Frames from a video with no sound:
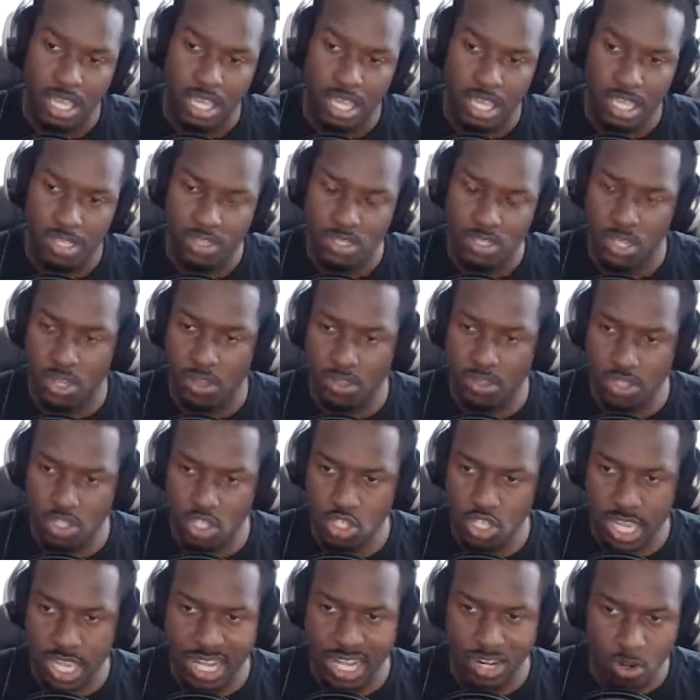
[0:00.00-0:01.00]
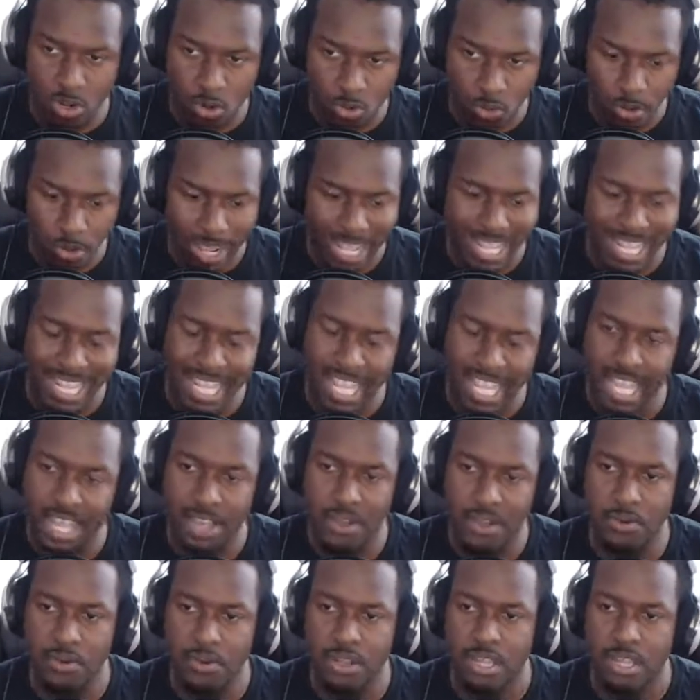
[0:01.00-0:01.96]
It's on the channel right now.